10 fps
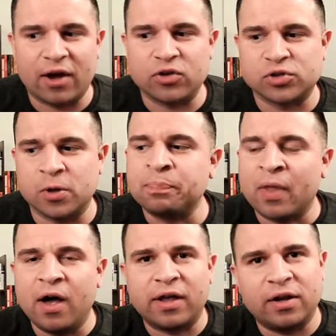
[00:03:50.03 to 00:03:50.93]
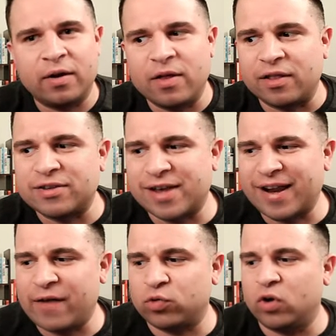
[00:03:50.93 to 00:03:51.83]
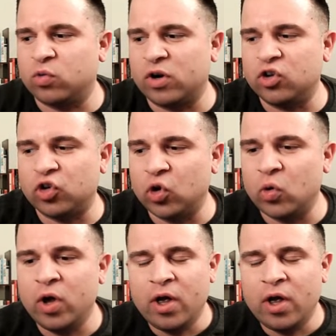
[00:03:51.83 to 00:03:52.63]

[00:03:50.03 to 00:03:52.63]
So again, listen, second half 2022,